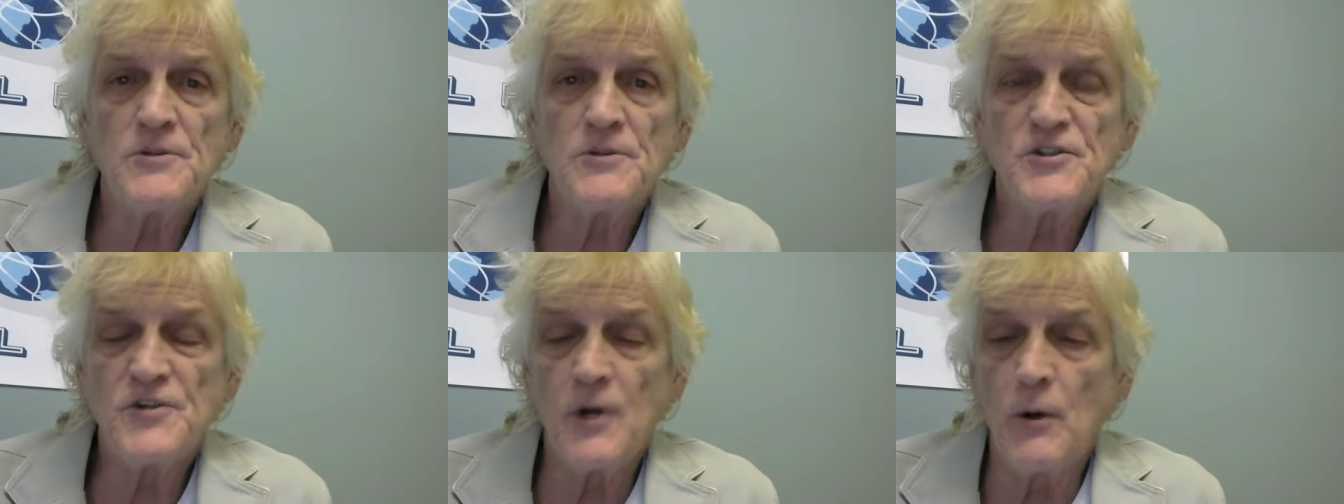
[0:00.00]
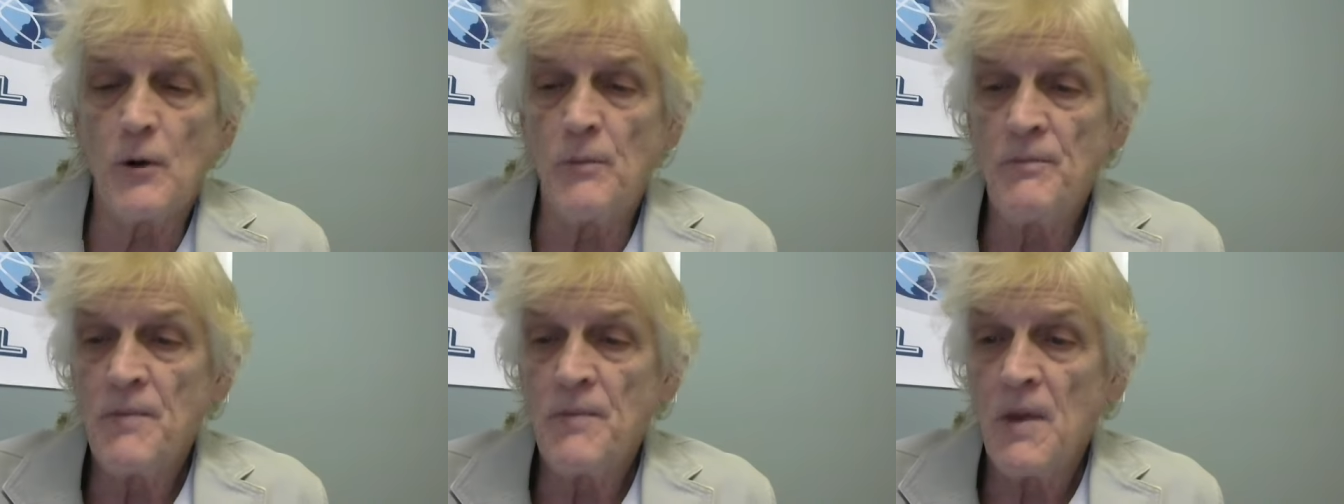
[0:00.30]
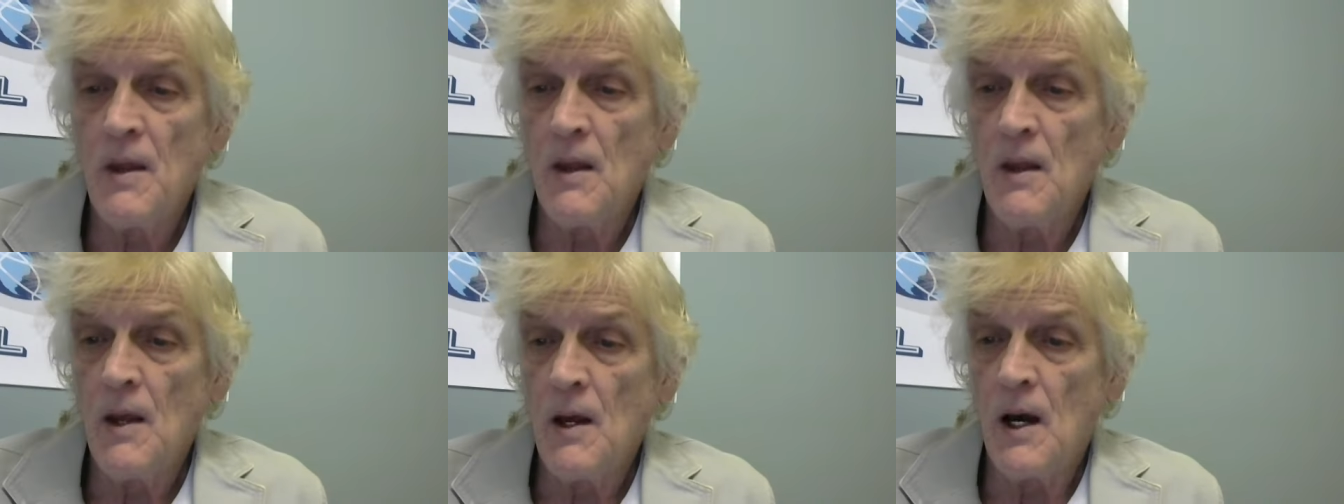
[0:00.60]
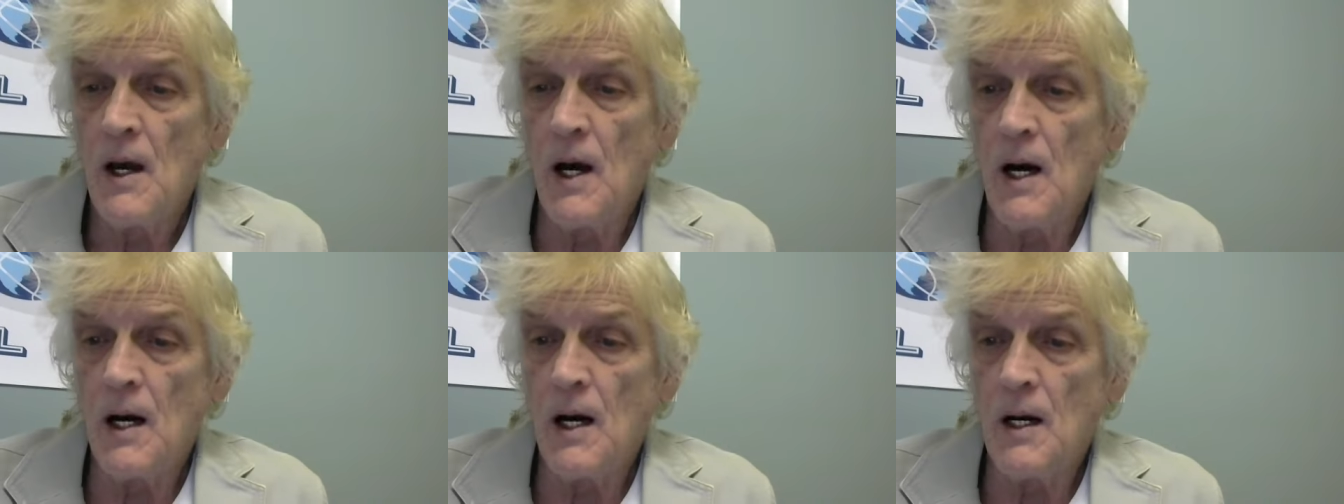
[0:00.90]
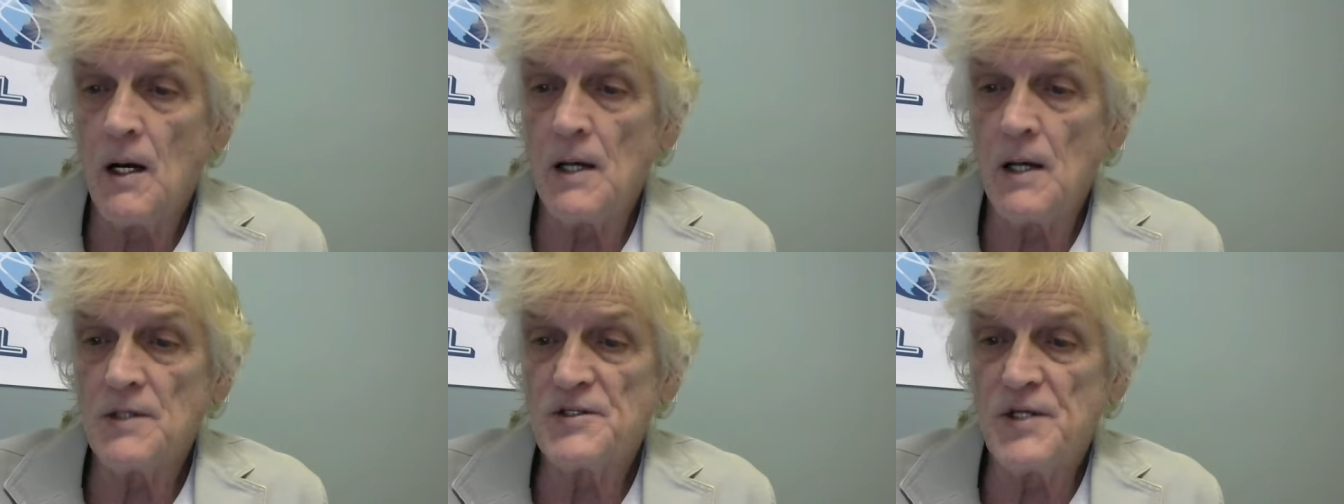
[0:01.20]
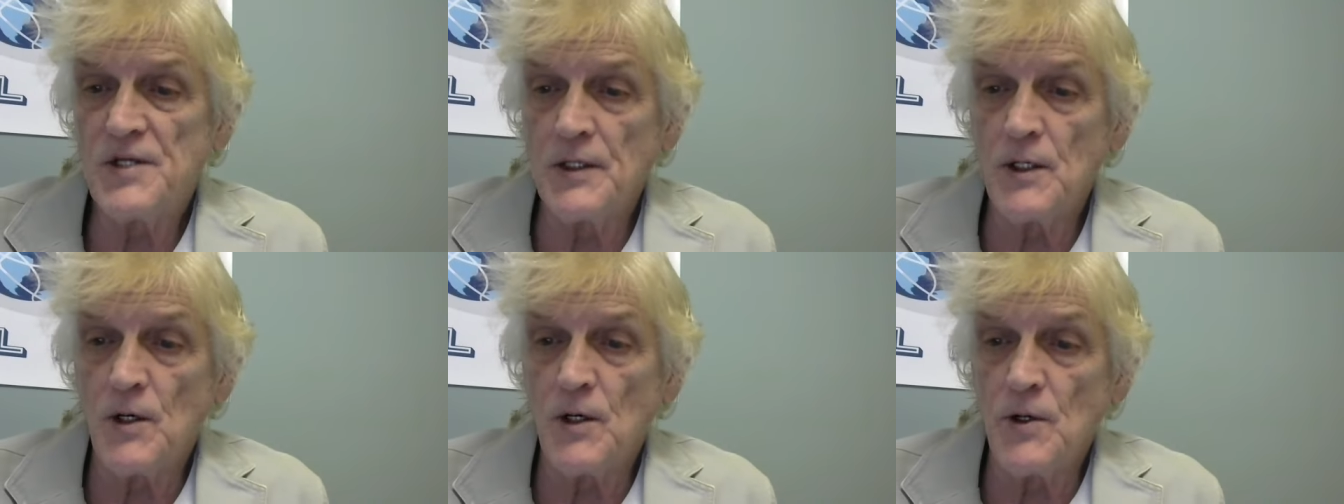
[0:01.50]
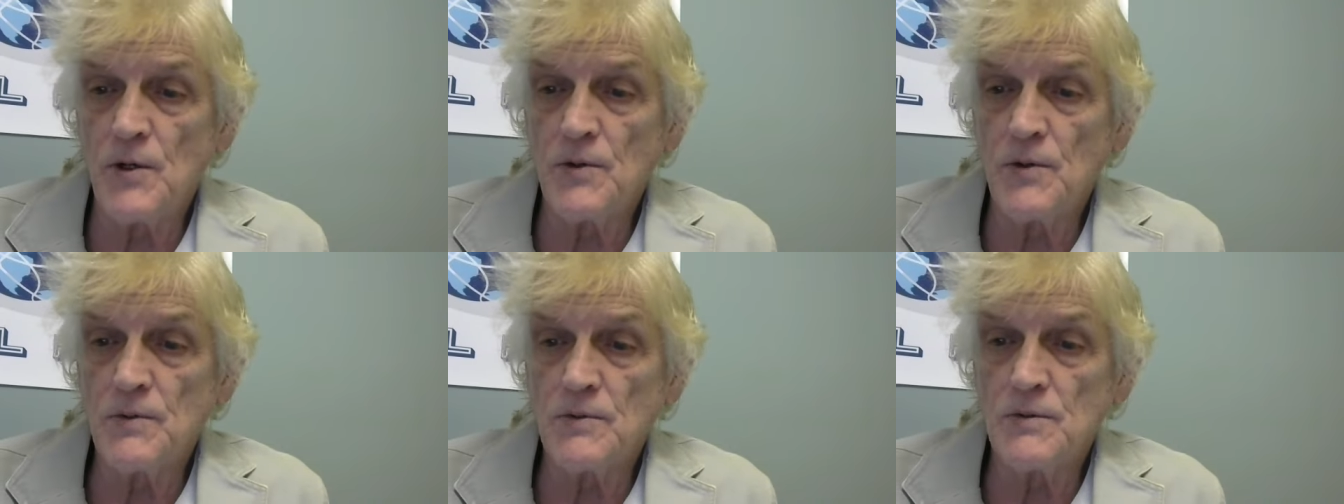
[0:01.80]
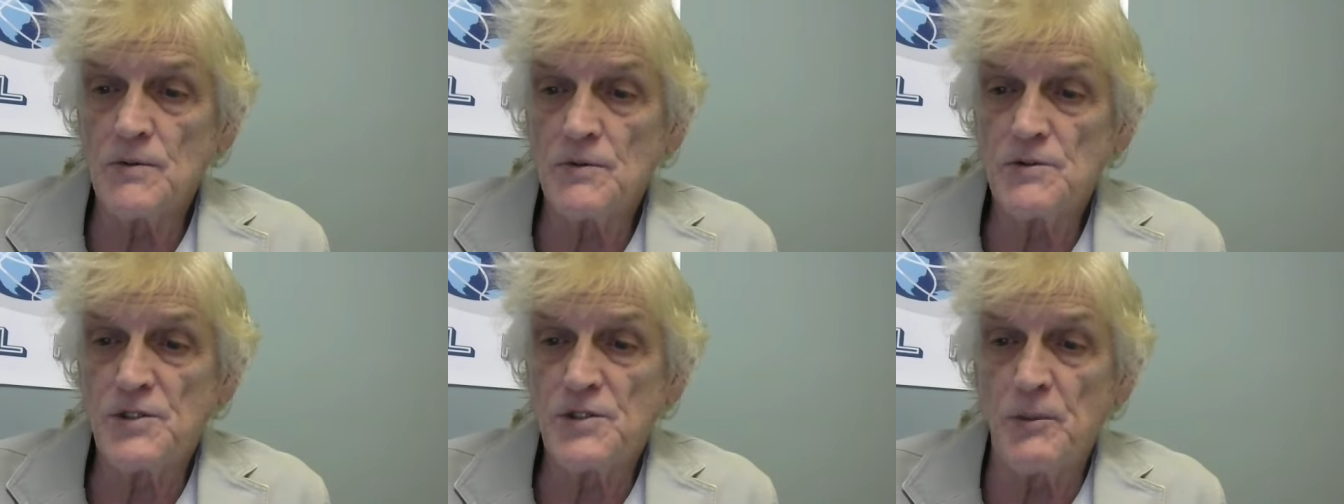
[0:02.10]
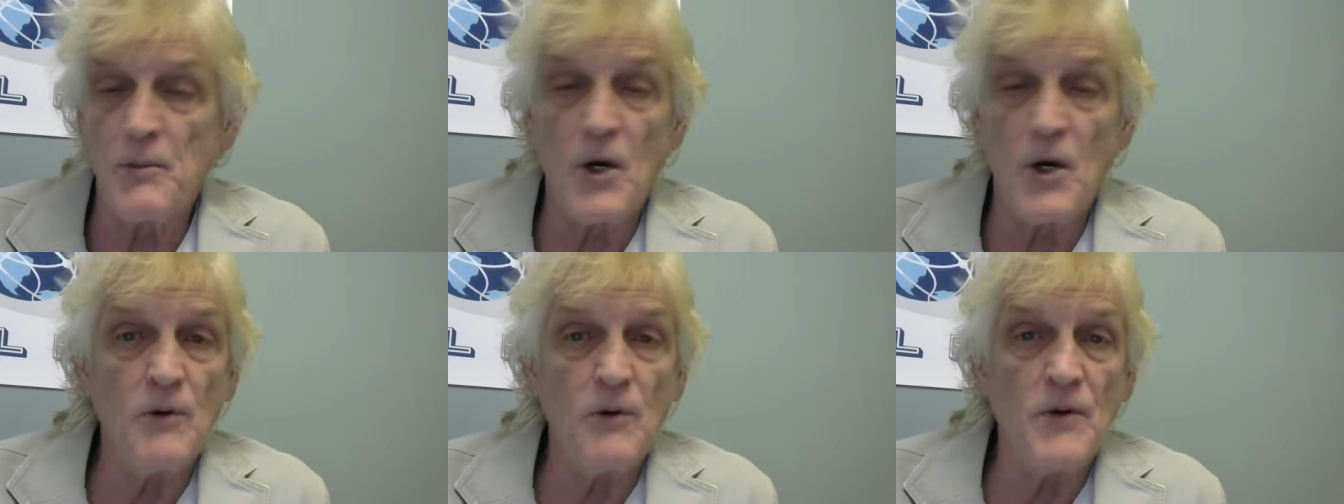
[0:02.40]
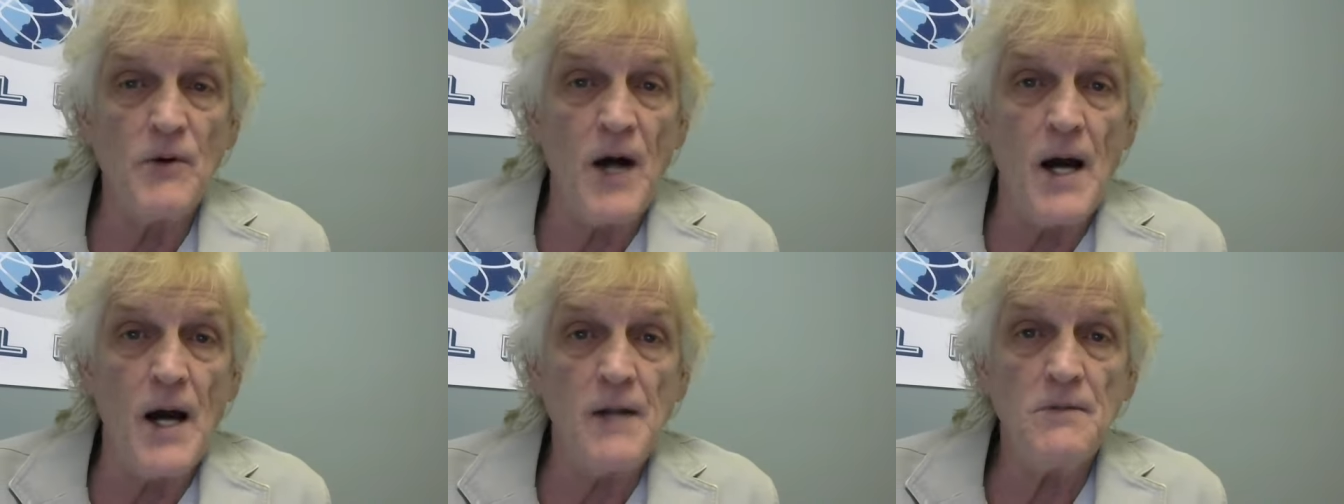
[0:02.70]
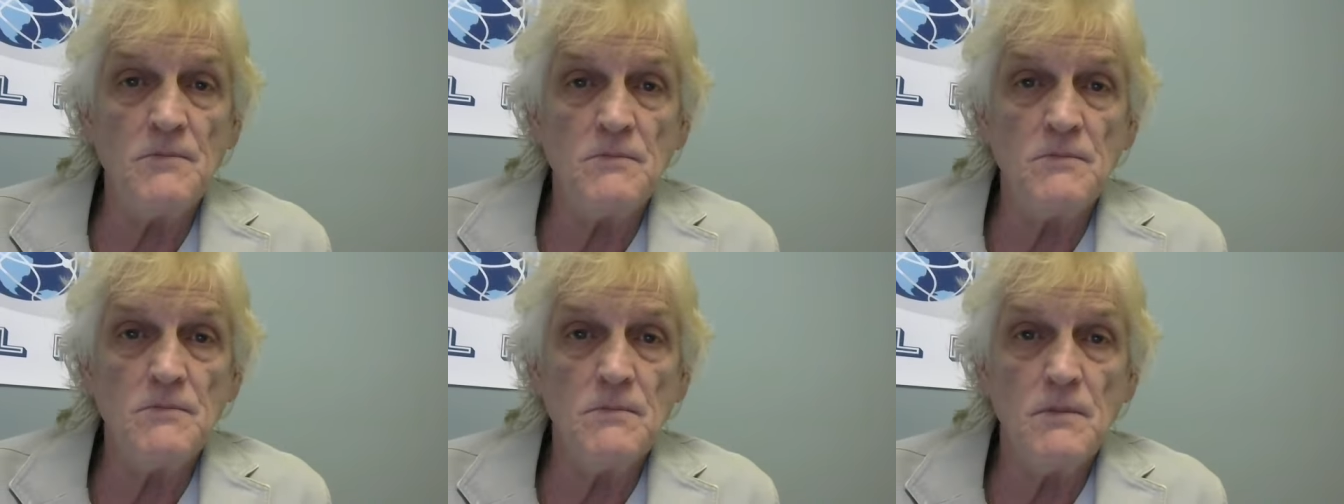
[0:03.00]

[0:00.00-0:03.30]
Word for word: So uh, until tomorrow night,